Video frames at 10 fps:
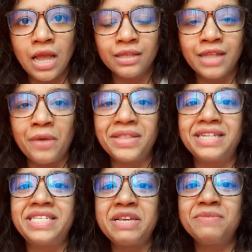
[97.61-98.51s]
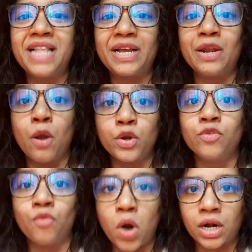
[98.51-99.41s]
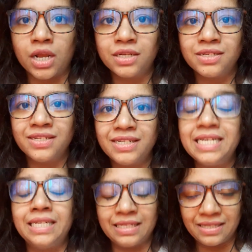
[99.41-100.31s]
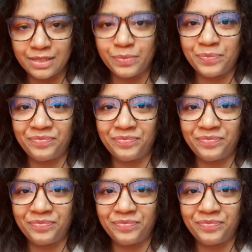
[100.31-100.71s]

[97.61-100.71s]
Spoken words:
Now that seems like a lot of work. It is.